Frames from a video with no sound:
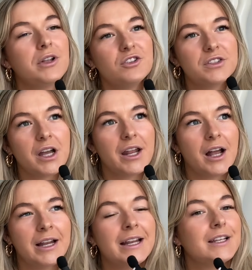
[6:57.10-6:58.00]
when you start
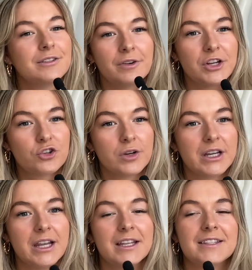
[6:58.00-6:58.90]
out, it is very
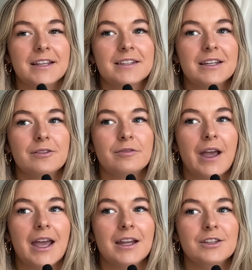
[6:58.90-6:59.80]
tricky and sensitive,
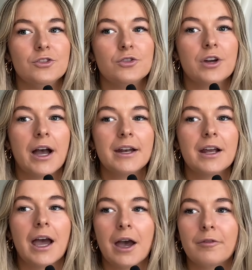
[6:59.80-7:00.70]
and you kind of
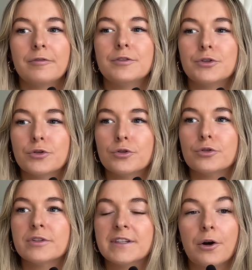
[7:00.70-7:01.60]
have
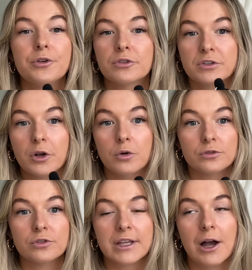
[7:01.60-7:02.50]
to sell your soul to the